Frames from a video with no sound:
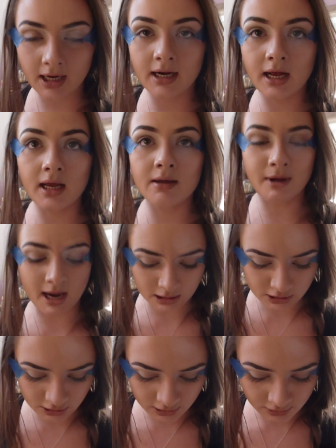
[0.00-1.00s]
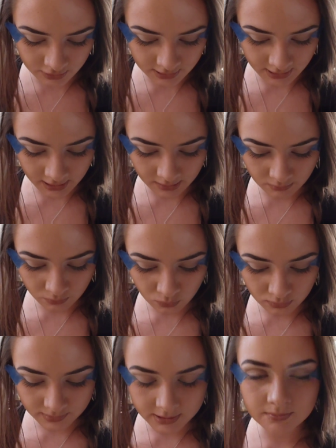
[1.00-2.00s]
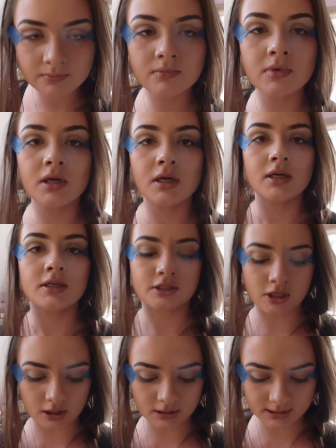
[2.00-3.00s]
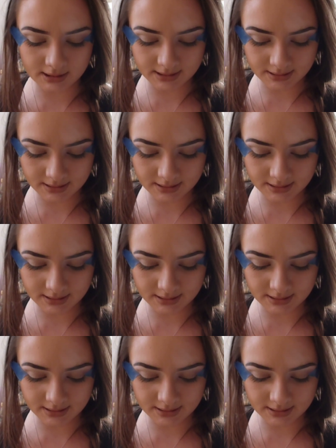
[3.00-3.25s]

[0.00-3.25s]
And I am actually using Tarte's